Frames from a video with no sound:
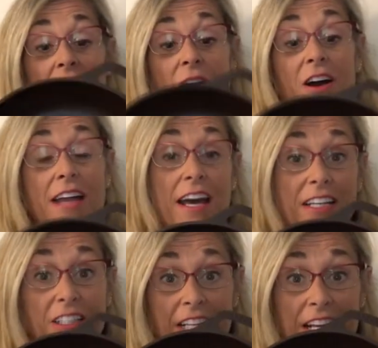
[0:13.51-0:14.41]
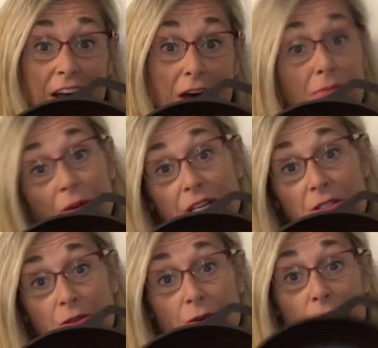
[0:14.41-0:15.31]
on how to clean up,
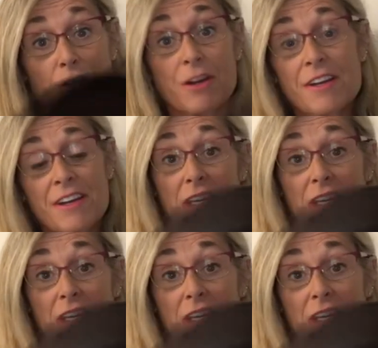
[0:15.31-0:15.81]
restore